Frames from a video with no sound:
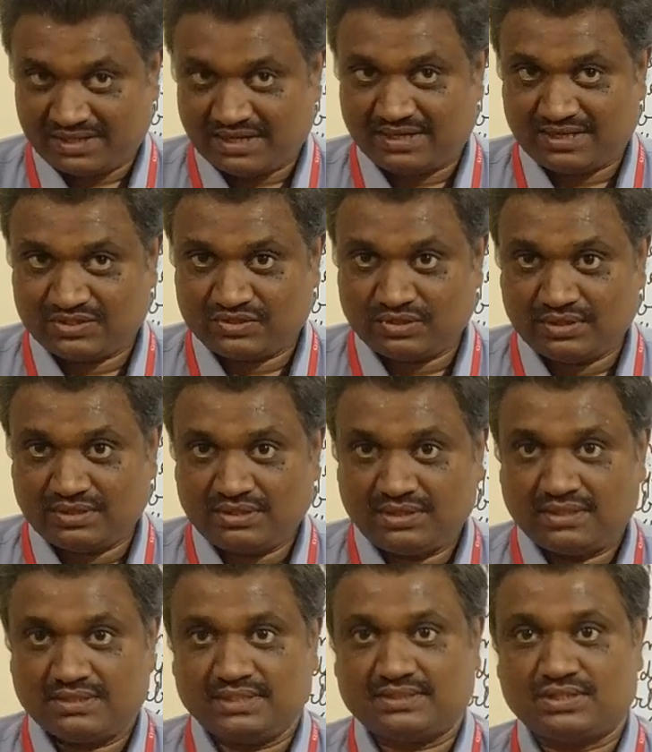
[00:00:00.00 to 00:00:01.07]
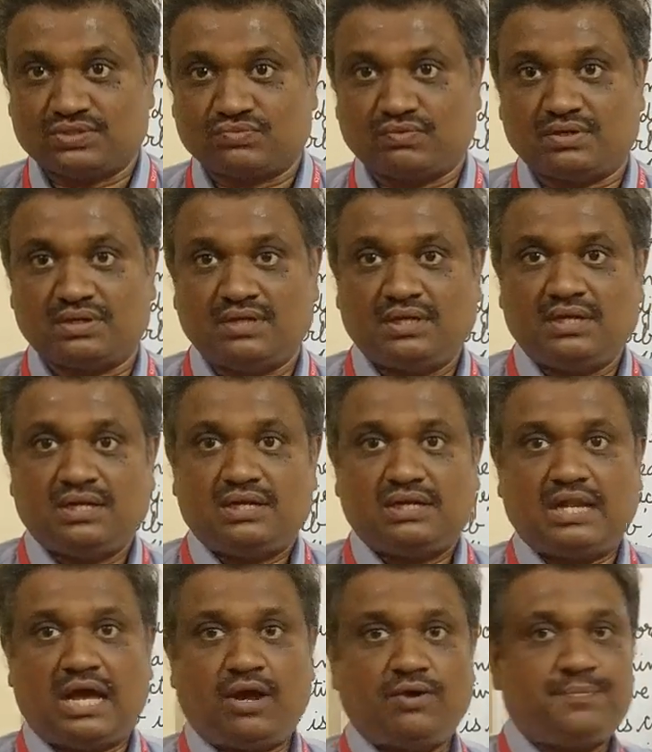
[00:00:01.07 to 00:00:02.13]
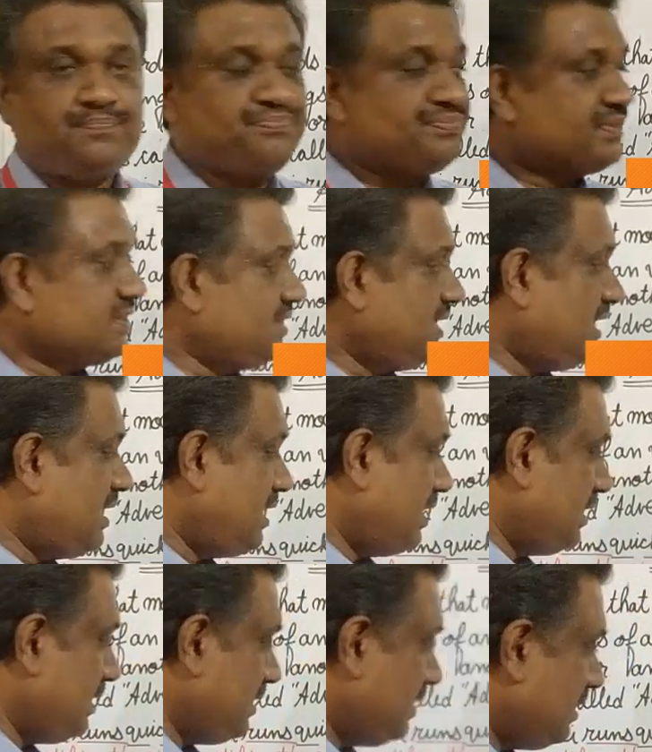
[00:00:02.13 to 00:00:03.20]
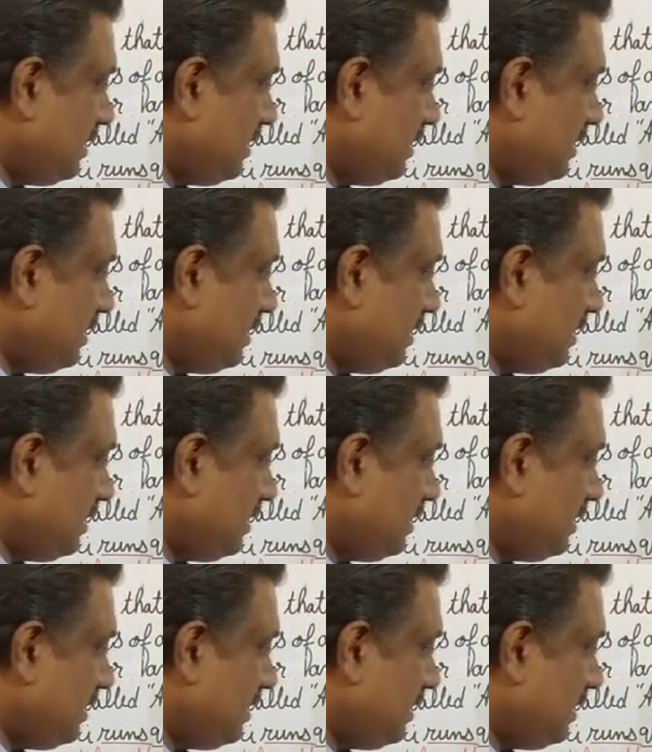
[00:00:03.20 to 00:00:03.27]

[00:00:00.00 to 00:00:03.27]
Understood? This is what. Now, the